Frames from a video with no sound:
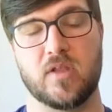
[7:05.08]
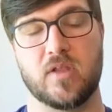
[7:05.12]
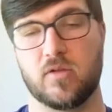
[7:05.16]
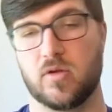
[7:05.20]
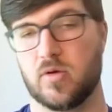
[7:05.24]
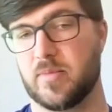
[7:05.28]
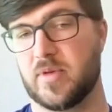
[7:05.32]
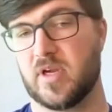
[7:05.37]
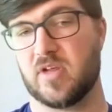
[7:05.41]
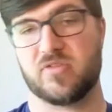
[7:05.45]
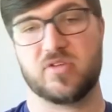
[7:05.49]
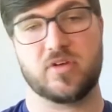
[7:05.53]
and
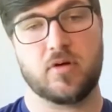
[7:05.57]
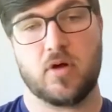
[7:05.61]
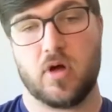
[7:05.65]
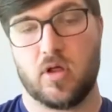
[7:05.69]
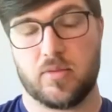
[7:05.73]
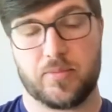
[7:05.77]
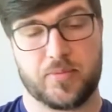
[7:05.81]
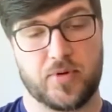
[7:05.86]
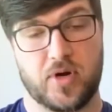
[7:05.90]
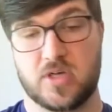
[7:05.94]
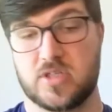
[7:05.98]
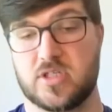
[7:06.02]
Luminous and
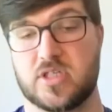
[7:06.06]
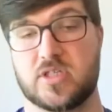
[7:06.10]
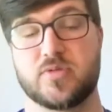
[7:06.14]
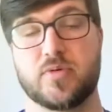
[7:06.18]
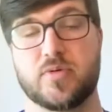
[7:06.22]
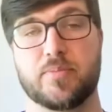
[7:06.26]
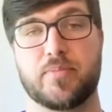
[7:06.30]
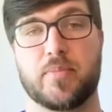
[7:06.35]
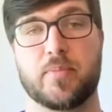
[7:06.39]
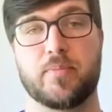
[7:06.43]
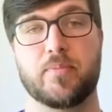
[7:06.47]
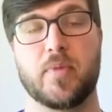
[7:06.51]
all the
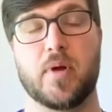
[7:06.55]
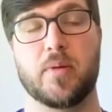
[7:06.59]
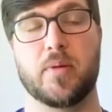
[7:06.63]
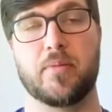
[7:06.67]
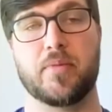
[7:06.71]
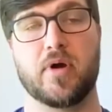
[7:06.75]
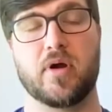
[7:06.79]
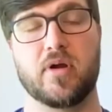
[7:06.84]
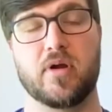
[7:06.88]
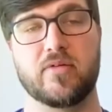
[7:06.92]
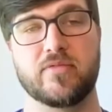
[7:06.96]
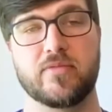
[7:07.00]
projects I'm
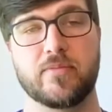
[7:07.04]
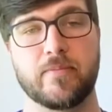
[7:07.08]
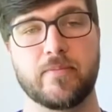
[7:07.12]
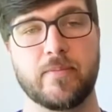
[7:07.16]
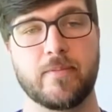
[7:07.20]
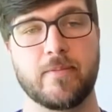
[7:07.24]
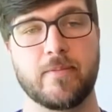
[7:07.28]
part of.